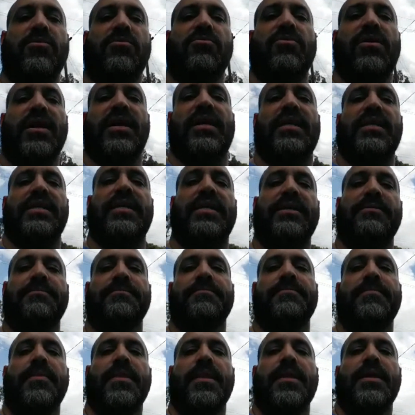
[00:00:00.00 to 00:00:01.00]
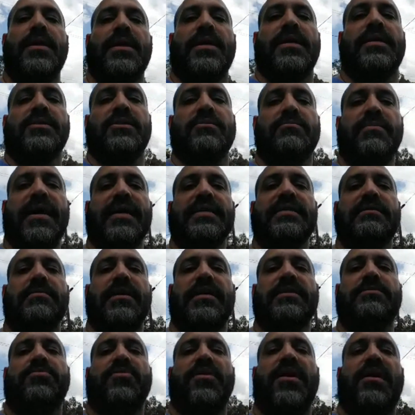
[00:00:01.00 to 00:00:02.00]
O'Reilly. To
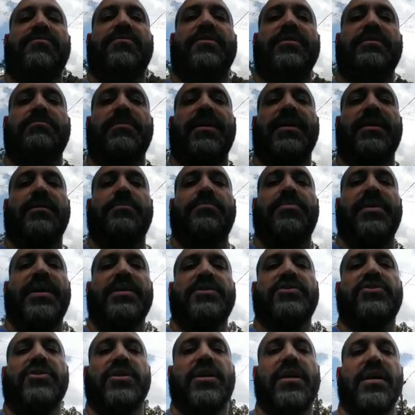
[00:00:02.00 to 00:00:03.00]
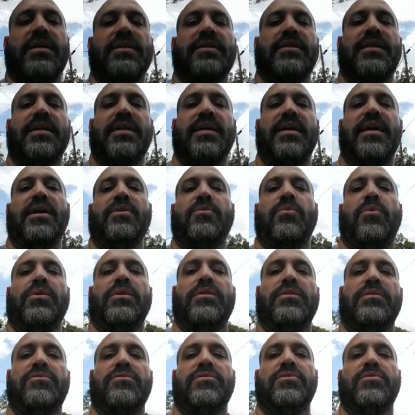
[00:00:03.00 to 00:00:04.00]
maximize profits, make a Patreon, and one
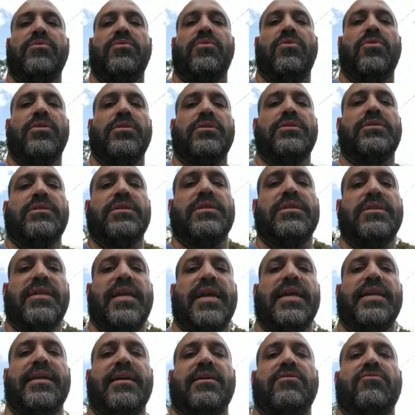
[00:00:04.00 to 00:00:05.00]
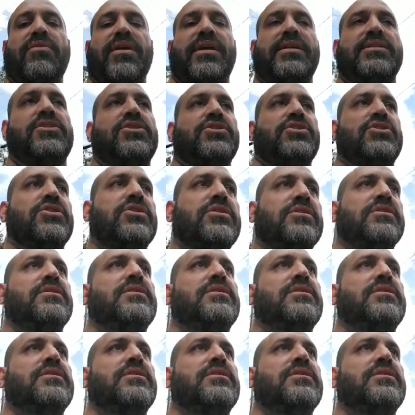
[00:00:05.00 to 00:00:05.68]
of the rewards is getting a wrench.